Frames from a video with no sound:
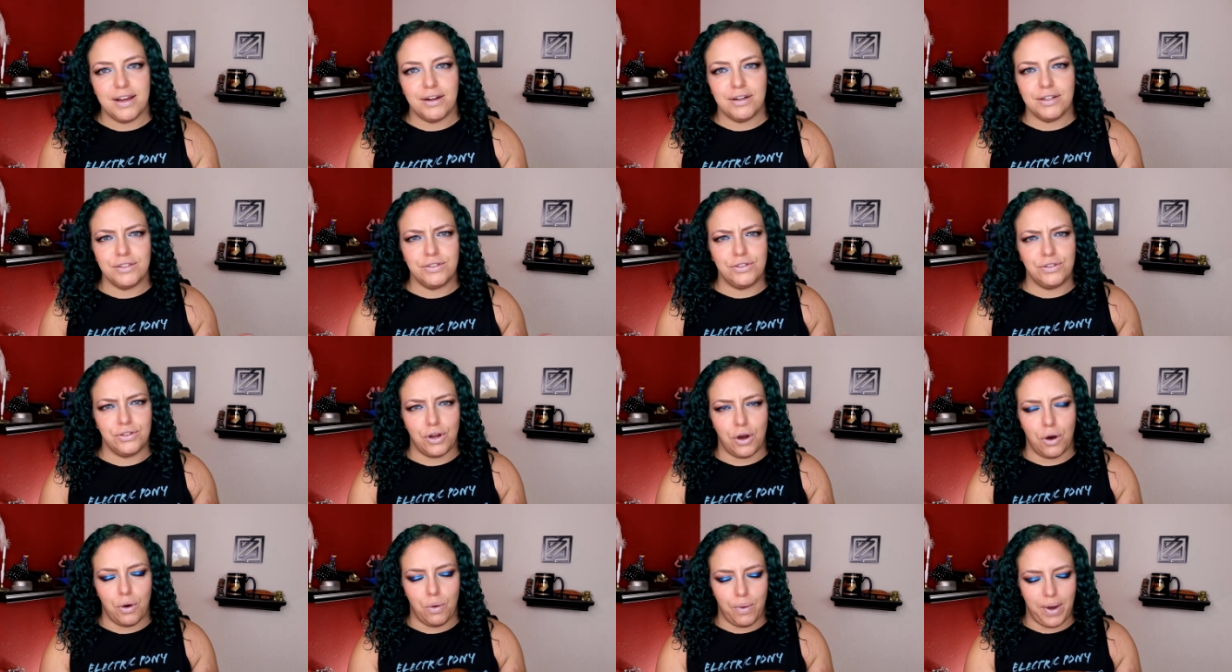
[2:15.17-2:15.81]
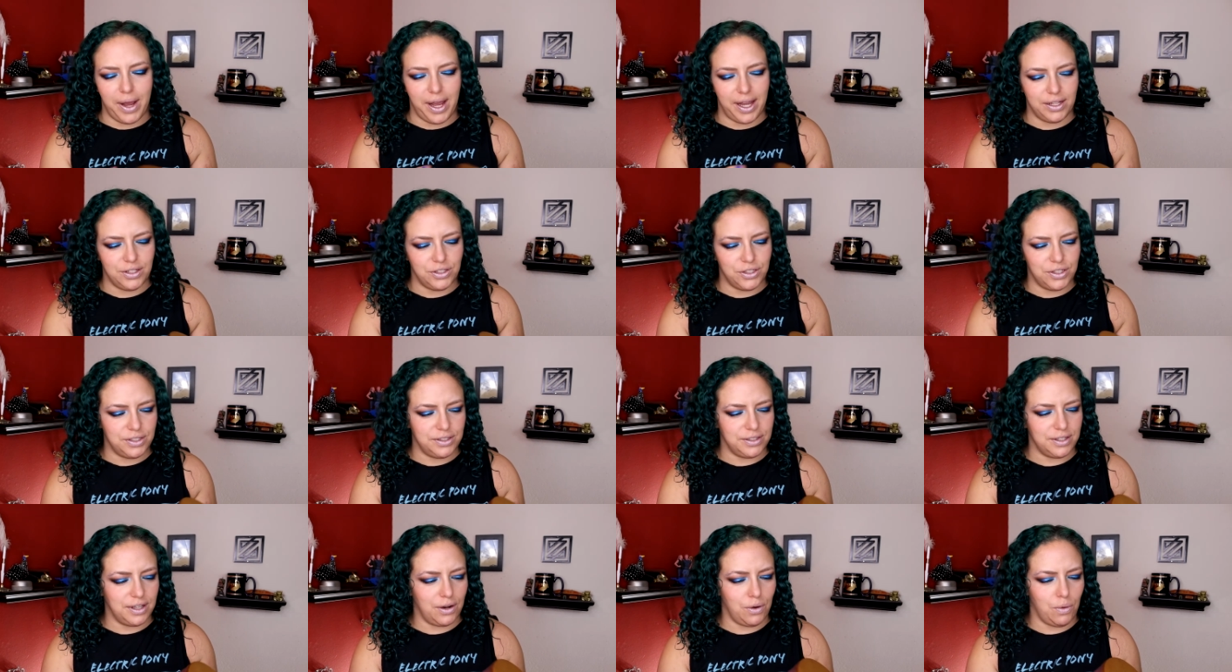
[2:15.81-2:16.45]
There is no way
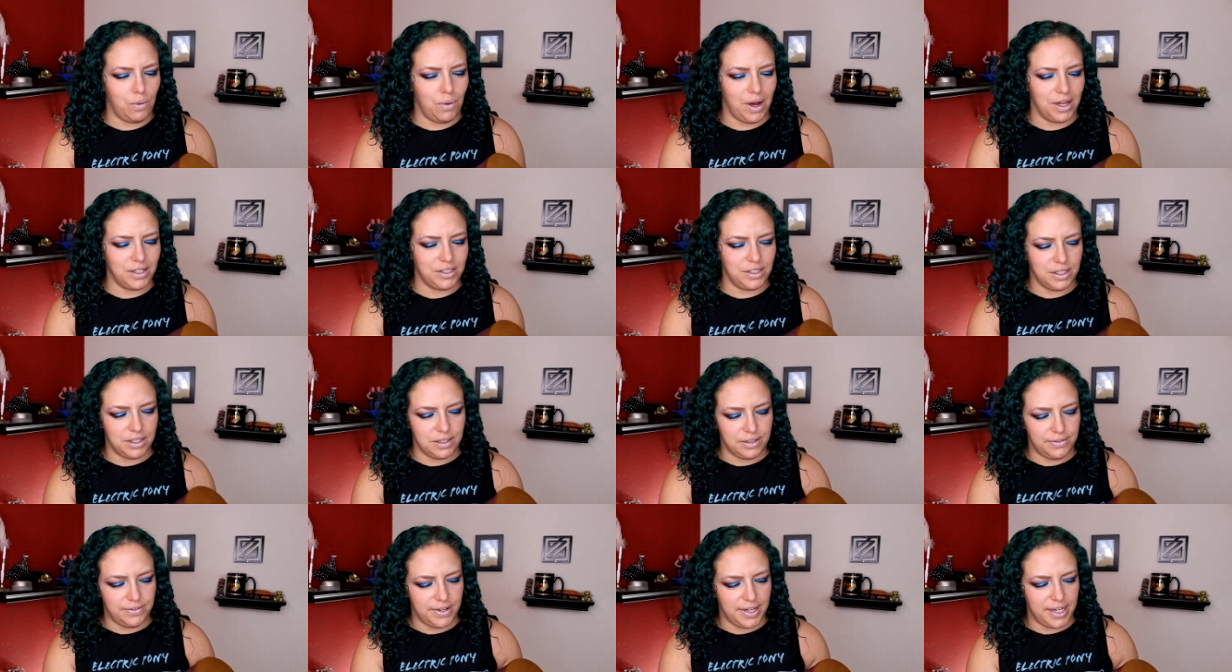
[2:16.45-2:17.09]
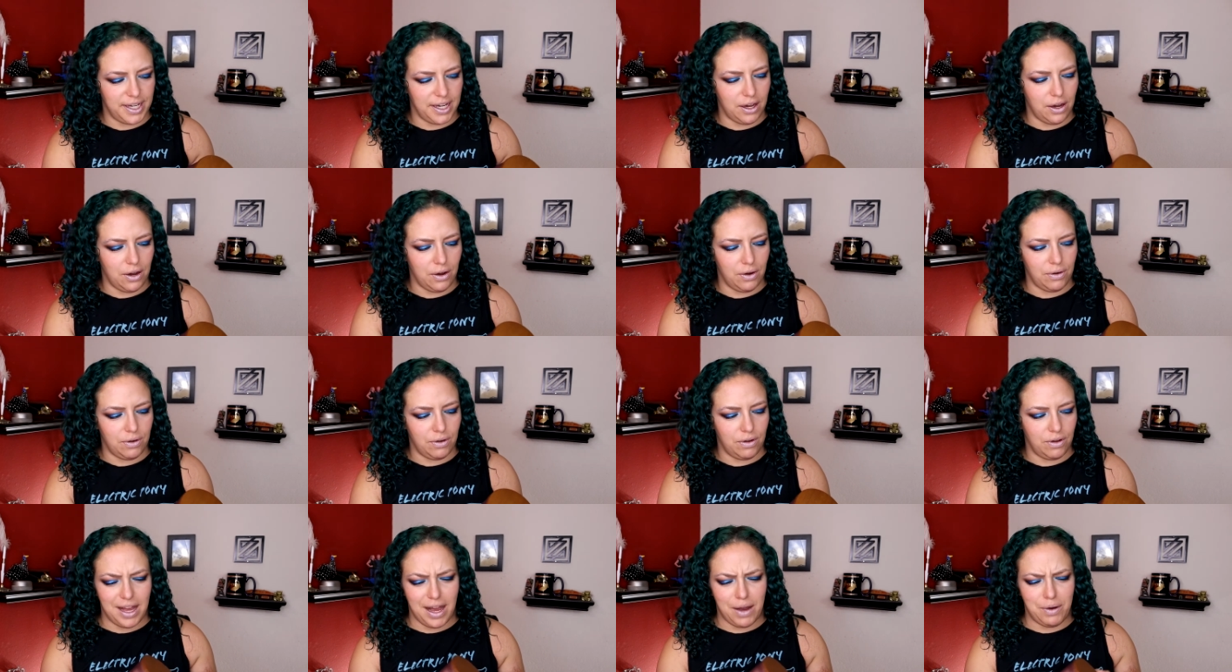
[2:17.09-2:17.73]
she's gonna watch this
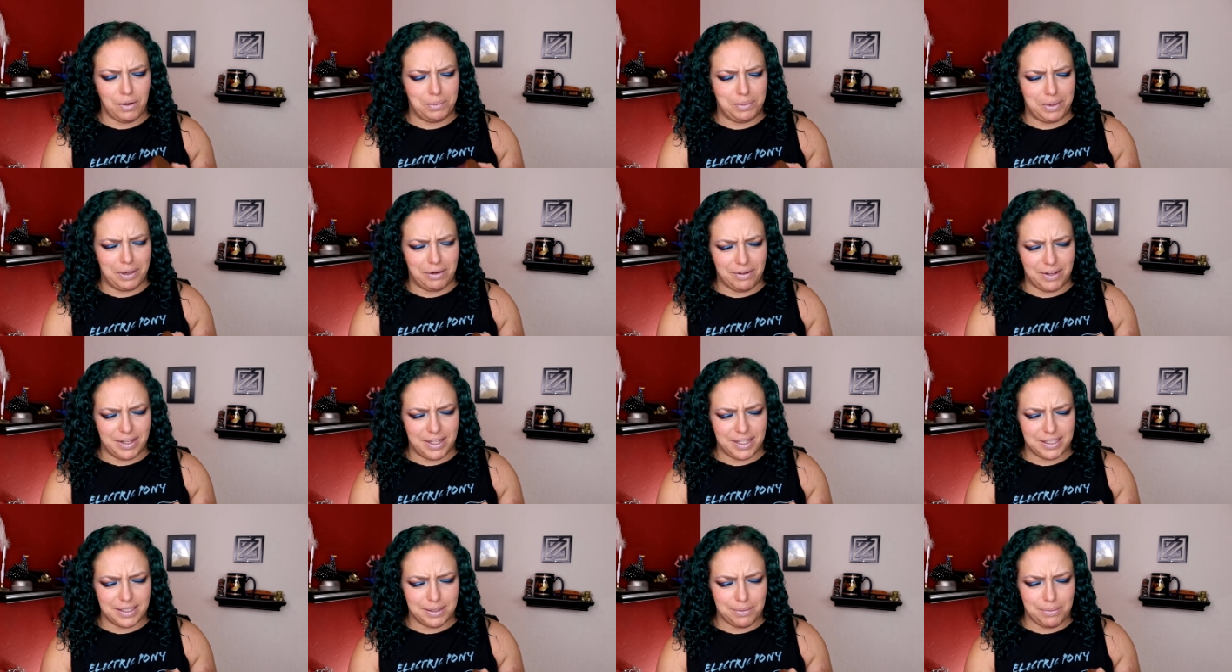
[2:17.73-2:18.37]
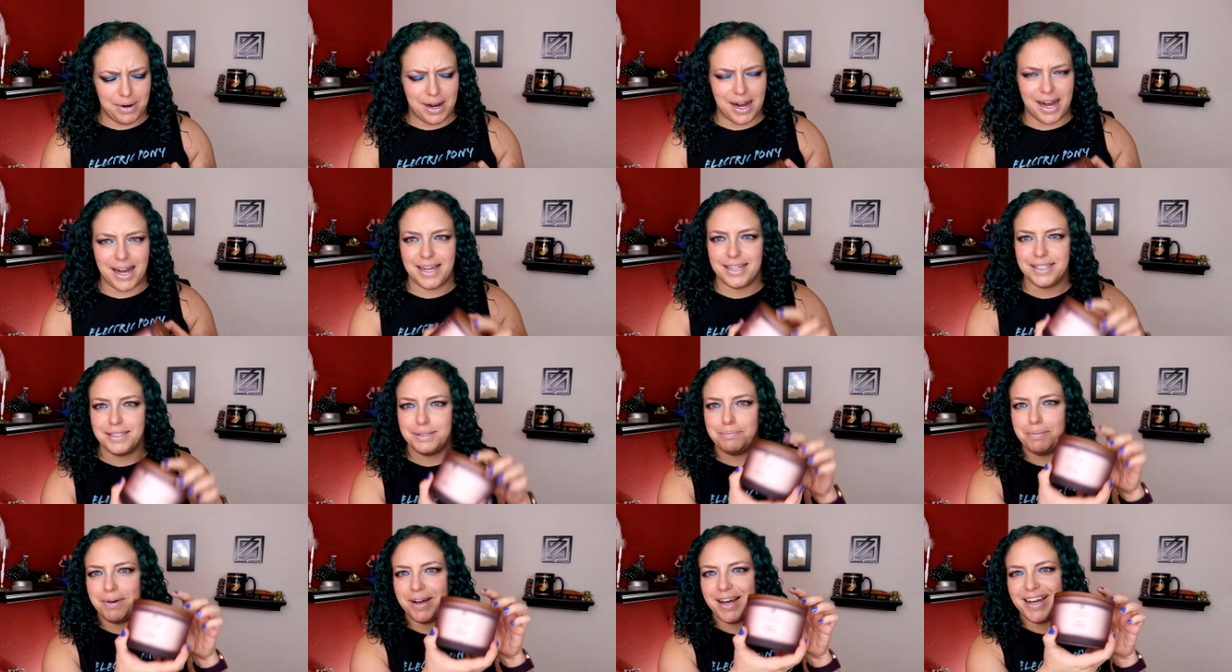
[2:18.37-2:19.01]
video. I would be really
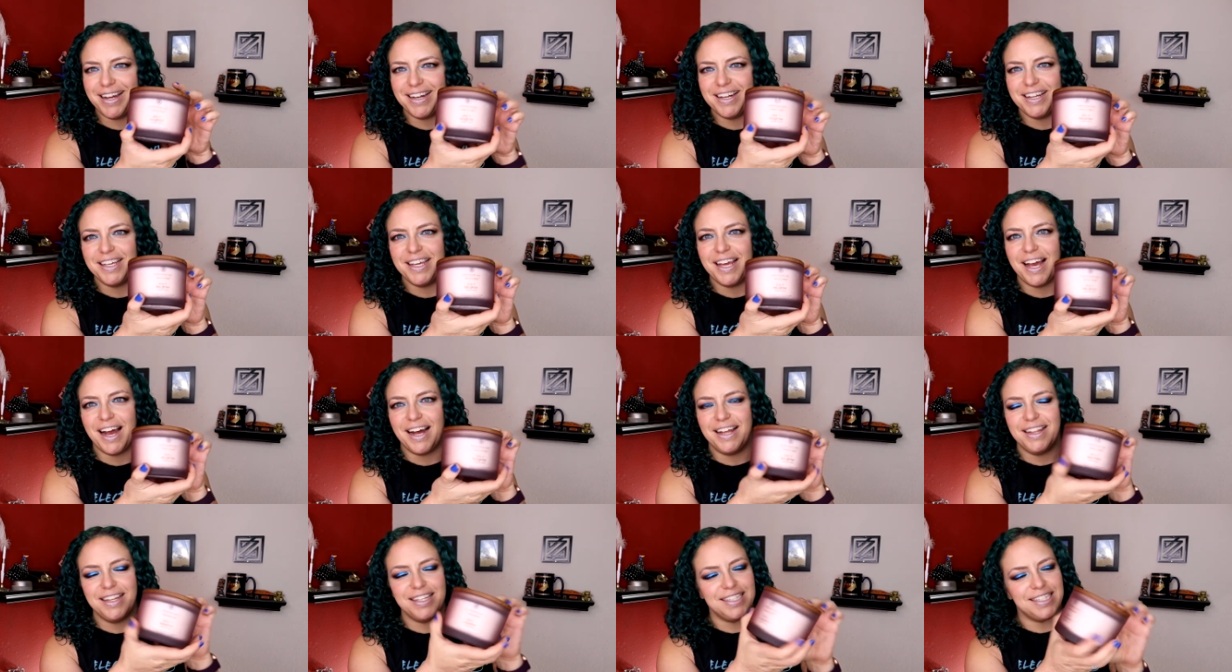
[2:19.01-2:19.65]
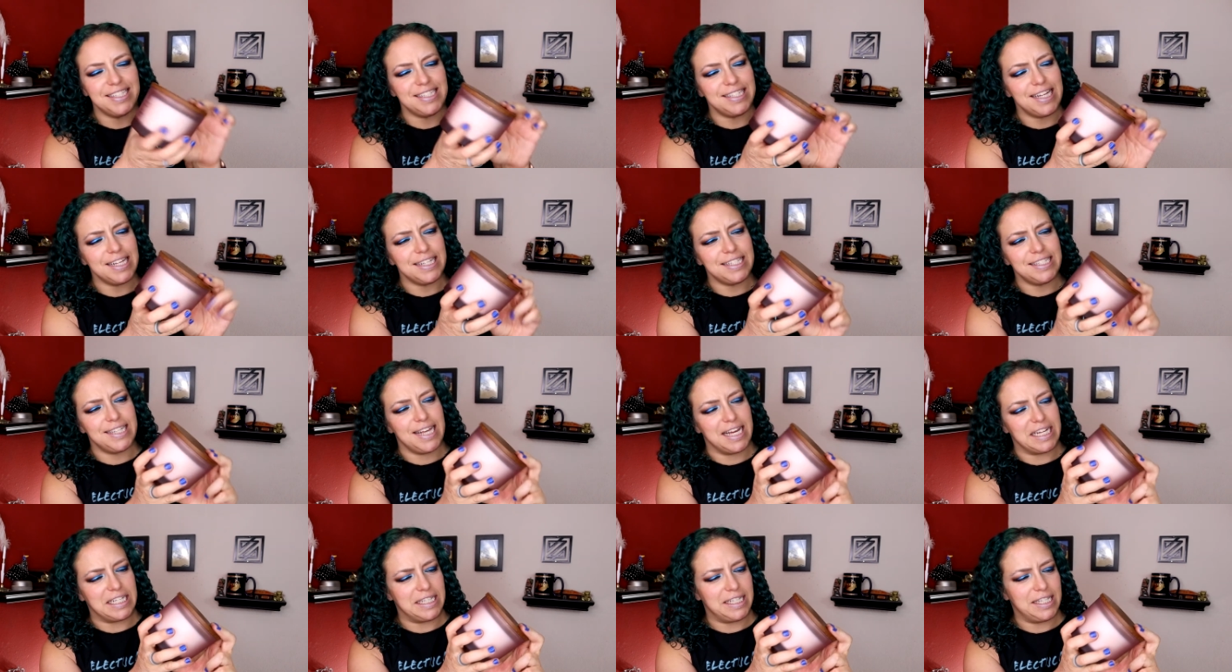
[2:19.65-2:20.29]
surprised. But yeah, this is the
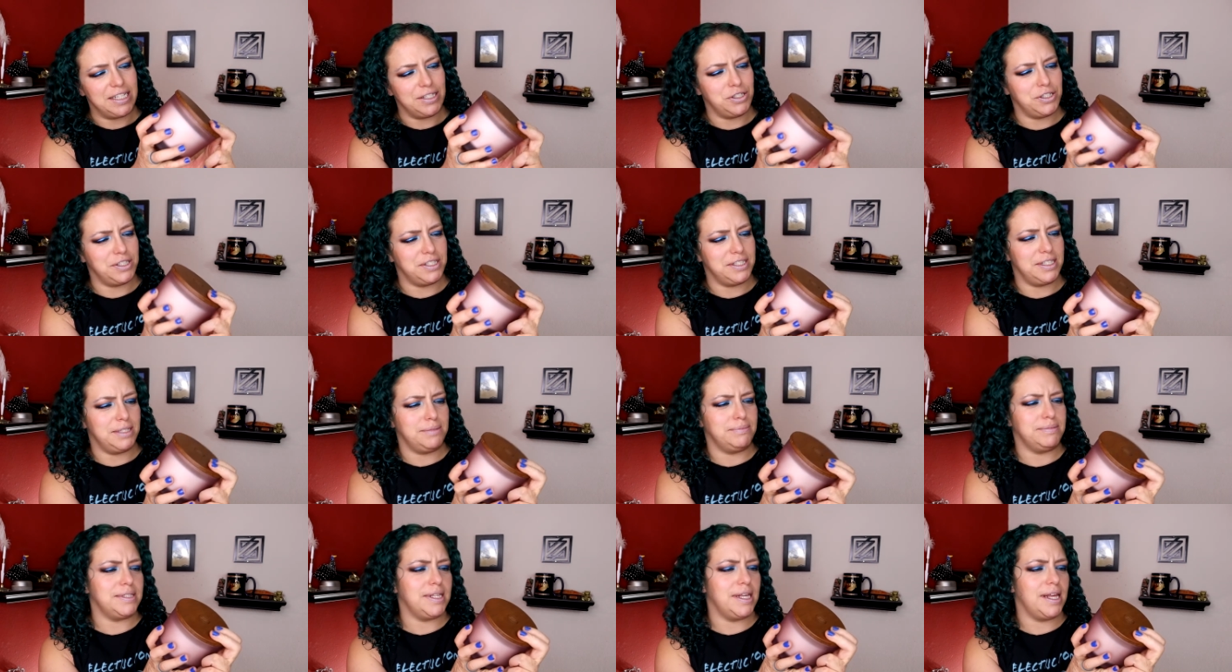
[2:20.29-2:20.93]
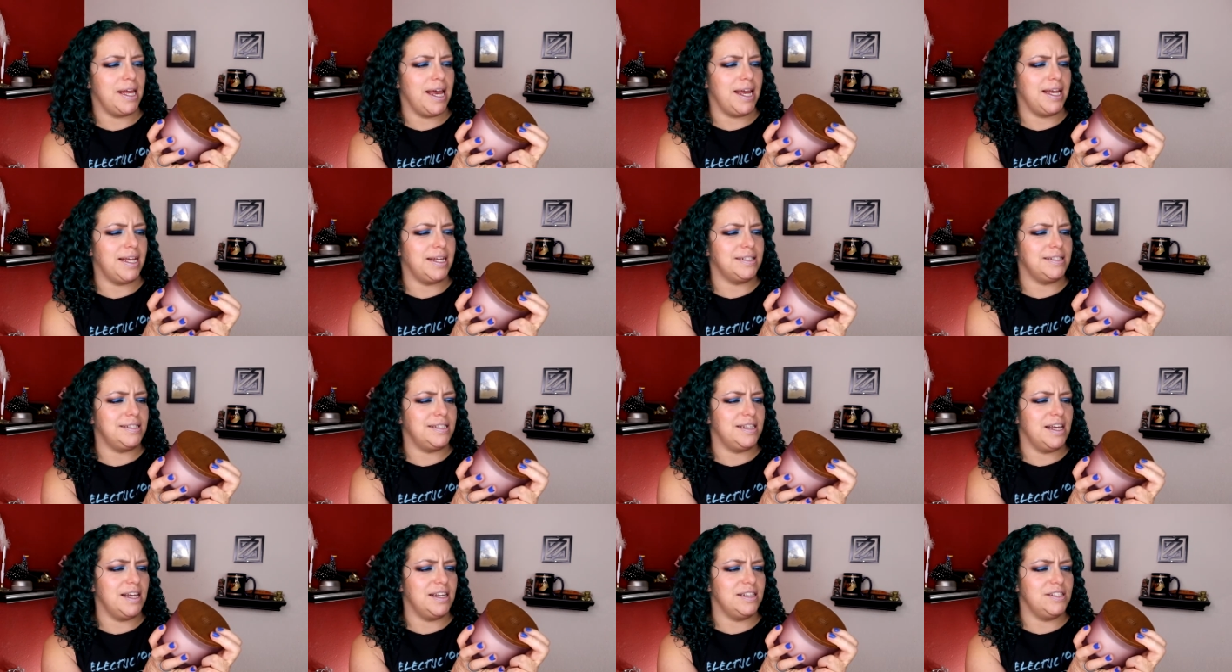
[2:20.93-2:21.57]
scent that she seems to like.
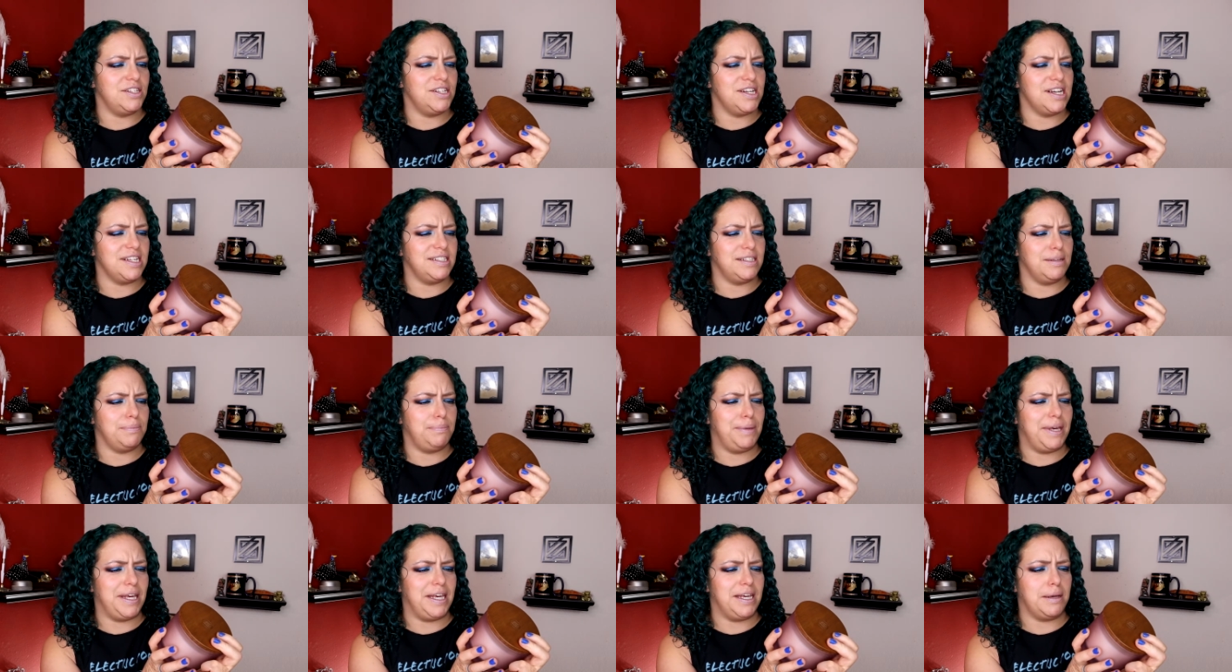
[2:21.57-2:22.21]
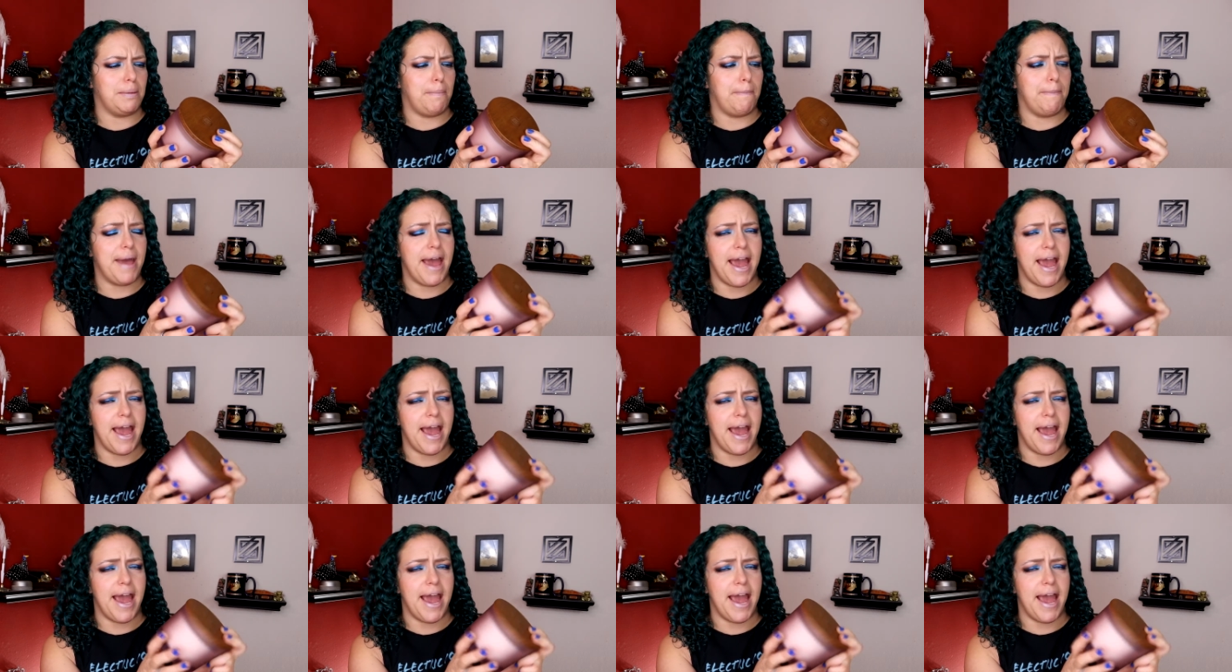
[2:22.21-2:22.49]
It's the Chesapeake